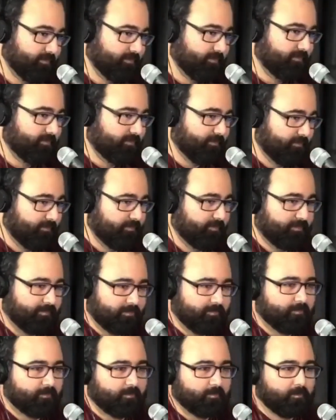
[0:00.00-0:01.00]
And
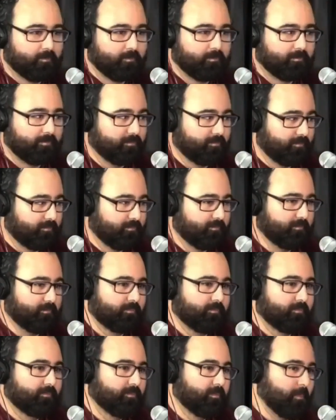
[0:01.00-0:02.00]
I would love for
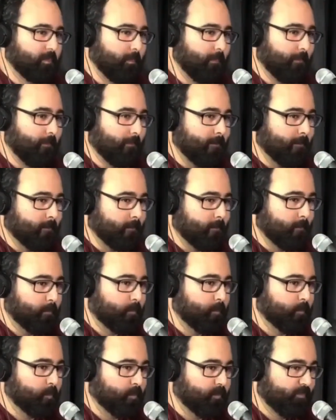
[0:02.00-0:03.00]
like my kids to be around
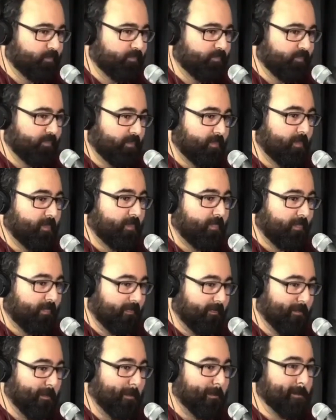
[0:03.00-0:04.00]
that. But
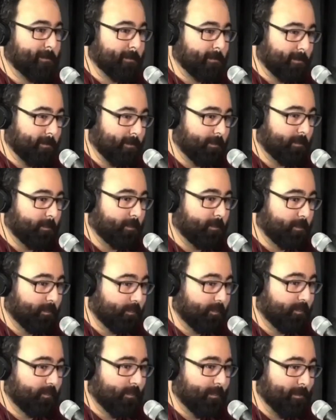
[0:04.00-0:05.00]
we can all agree there's some
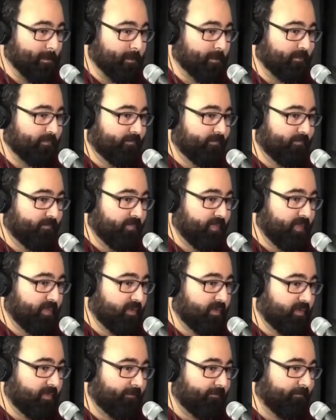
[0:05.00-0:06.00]
anime there that's
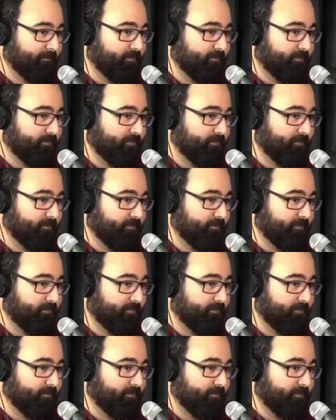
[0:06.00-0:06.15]
gnarly.